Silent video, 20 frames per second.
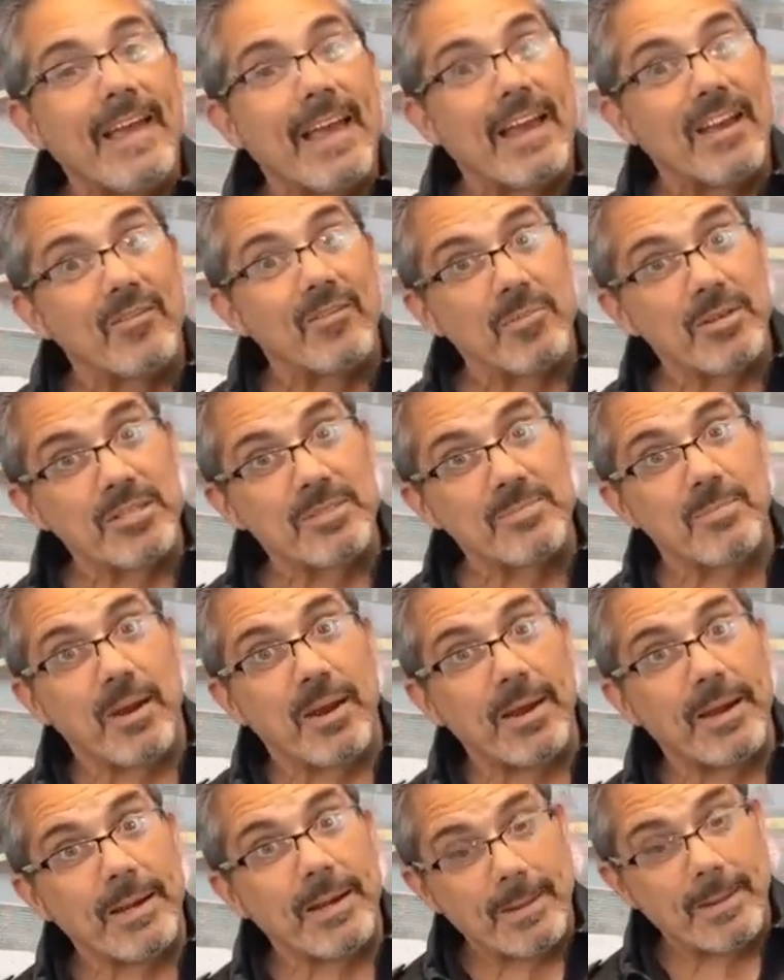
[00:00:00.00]
Everybody's
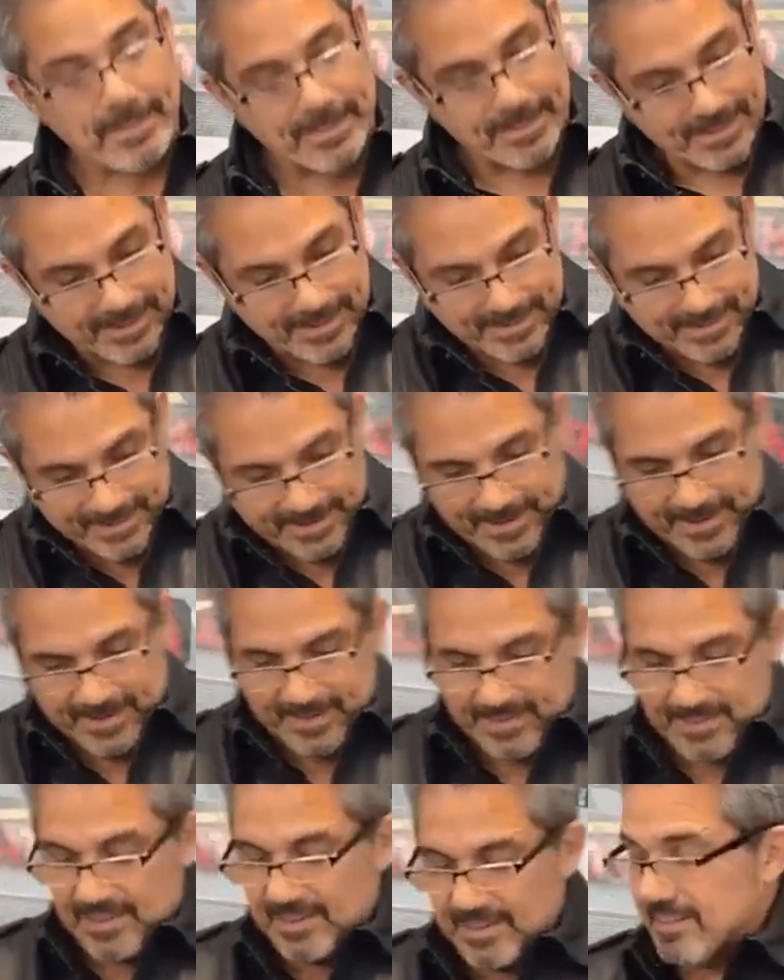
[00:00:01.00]
buying up the,
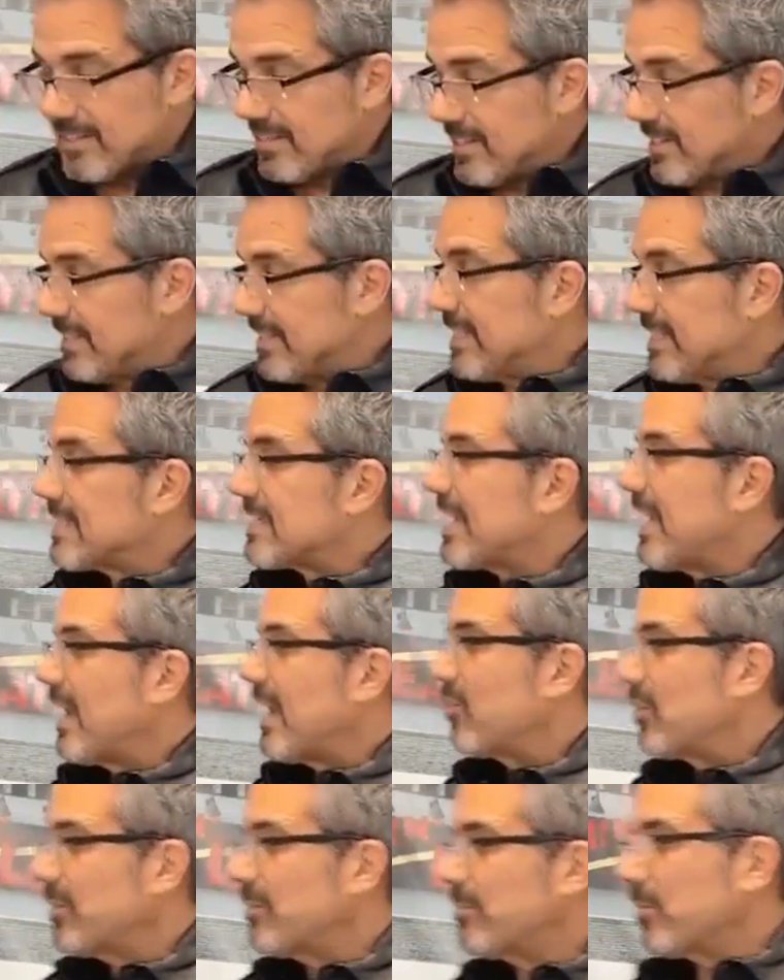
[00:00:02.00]
the, the
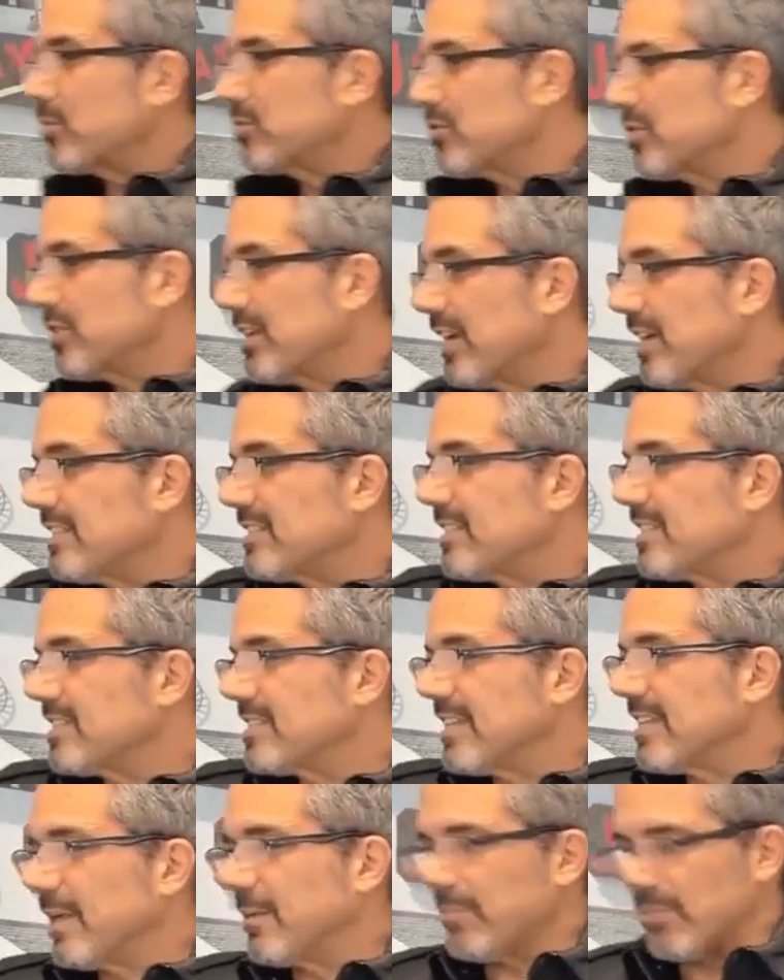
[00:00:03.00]
discounted merchandise, the sale